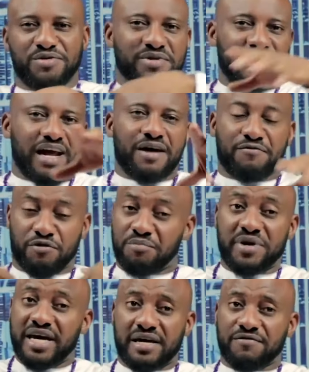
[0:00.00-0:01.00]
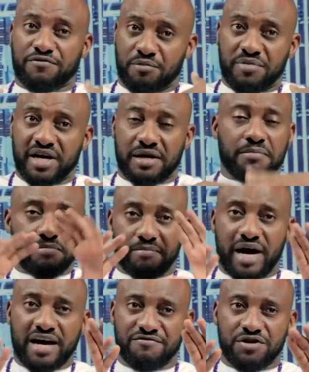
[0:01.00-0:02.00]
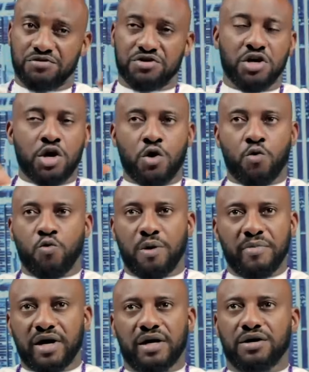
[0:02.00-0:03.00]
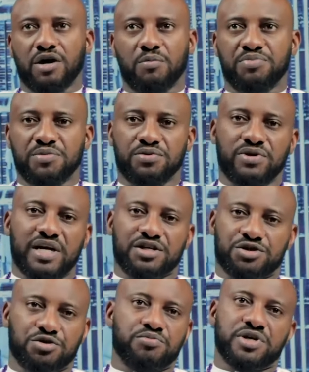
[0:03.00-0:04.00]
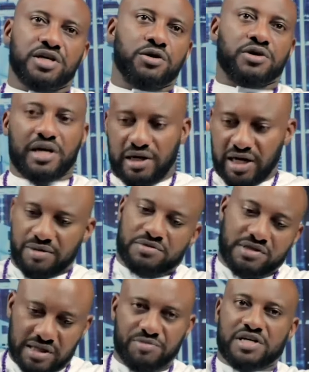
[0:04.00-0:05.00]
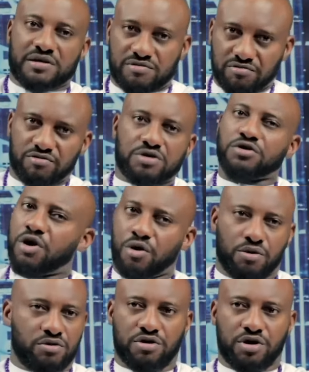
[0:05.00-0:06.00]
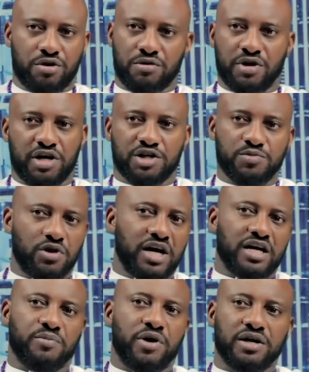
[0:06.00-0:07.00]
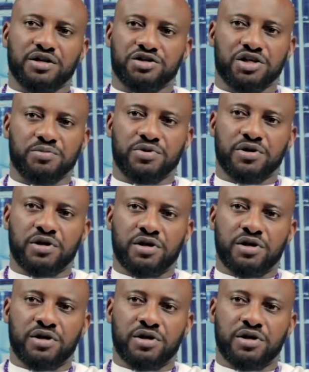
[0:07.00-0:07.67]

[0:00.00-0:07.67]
Women now, for me, my views, women are not people that should be, okay, no. It's more like a partnership.